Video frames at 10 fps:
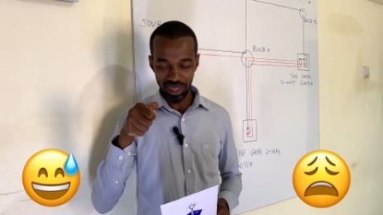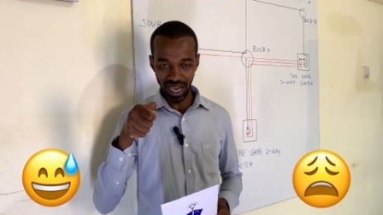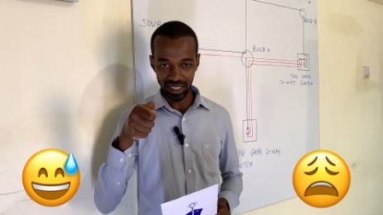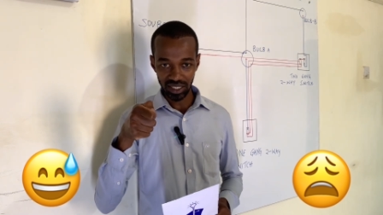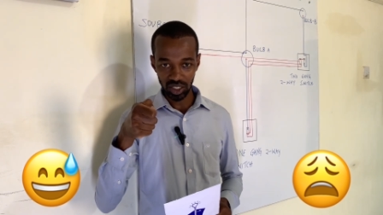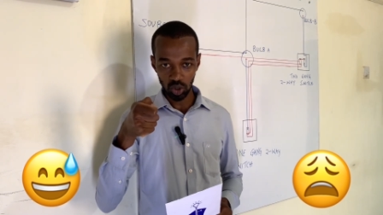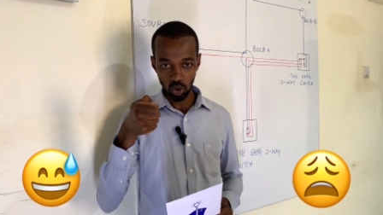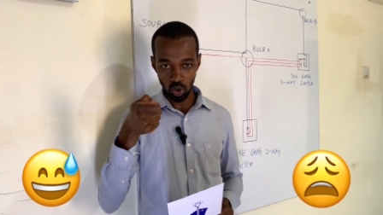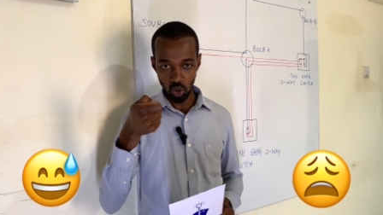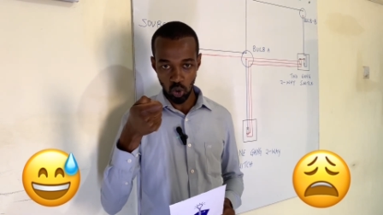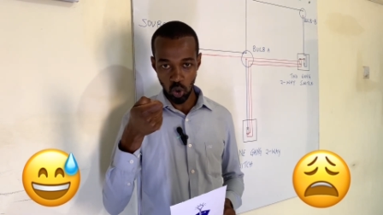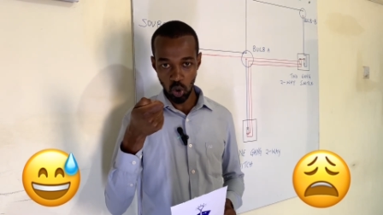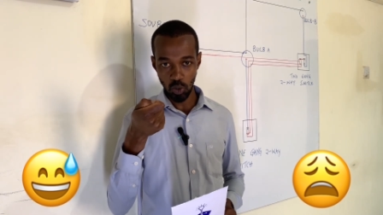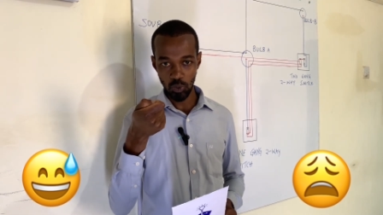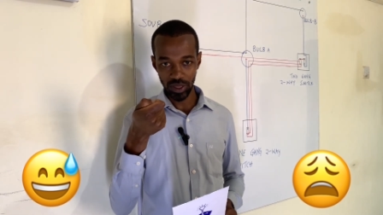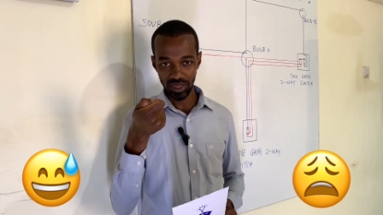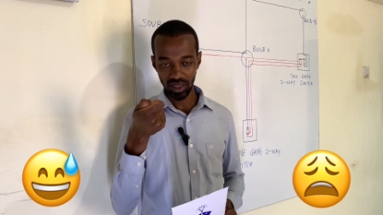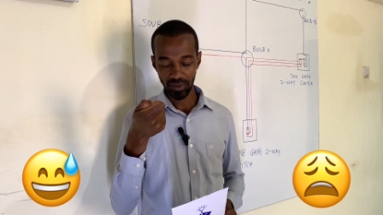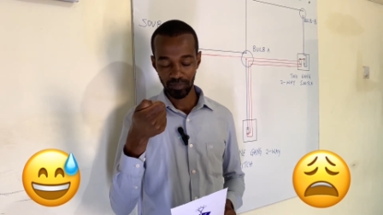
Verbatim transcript: that screw with